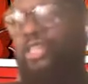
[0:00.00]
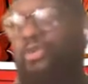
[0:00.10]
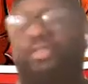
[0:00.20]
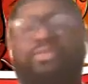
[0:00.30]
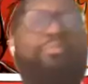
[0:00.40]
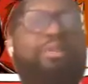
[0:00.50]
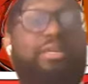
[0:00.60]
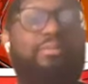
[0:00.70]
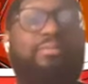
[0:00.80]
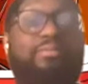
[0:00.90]
choice for
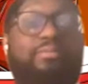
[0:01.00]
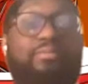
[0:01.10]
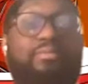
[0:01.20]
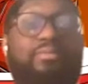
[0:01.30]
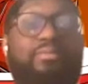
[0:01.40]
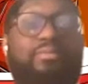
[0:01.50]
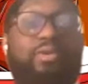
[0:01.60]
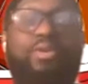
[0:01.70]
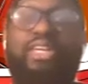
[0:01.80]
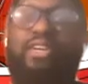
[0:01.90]
me.
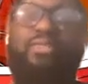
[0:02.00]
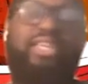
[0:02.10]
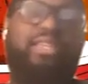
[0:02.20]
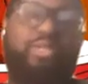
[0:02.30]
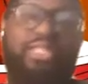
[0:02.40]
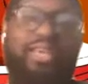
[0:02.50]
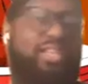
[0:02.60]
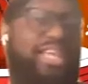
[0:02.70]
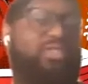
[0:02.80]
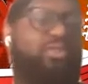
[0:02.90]
But we ain't gonna get with
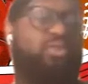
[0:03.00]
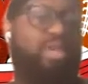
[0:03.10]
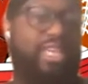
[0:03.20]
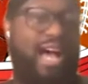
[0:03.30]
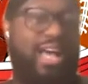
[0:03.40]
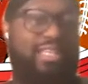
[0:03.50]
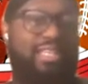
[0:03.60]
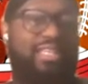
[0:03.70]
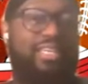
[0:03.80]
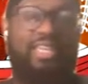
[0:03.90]
that. That's just who we got.
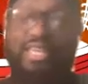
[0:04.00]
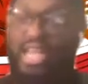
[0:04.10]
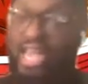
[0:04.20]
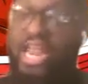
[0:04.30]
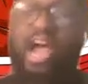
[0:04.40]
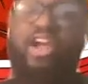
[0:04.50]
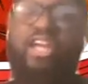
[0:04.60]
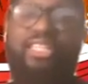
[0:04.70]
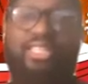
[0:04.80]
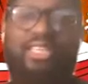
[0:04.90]
And I
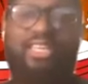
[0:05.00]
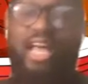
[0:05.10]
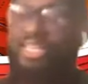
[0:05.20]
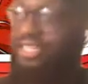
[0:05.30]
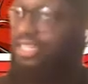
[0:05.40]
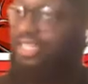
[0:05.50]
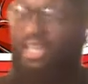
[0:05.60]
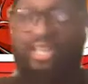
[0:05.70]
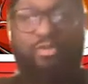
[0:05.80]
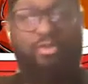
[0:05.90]
already said,
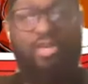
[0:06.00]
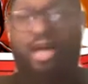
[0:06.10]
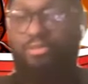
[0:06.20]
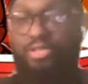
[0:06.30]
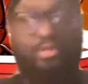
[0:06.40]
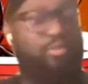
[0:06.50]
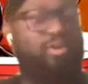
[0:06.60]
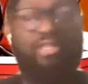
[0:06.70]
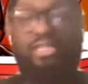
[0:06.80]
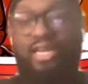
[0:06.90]
hey, I'm gonna
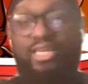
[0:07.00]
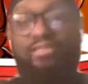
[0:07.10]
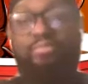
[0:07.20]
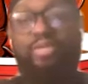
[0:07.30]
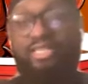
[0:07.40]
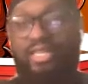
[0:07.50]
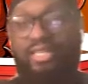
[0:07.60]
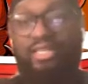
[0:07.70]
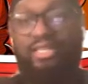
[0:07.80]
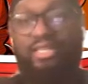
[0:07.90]
support the Lions the best I
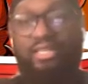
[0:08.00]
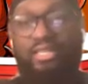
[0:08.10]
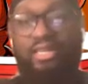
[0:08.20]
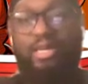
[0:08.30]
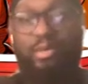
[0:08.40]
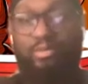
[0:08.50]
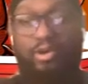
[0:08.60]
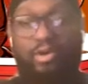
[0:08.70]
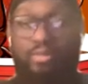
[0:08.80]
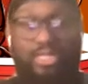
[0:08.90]
can. But
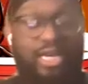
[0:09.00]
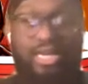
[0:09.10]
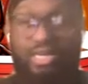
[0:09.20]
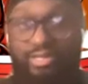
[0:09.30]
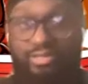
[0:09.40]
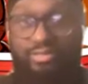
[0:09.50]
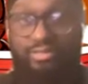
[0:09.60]
bro, I'm tired.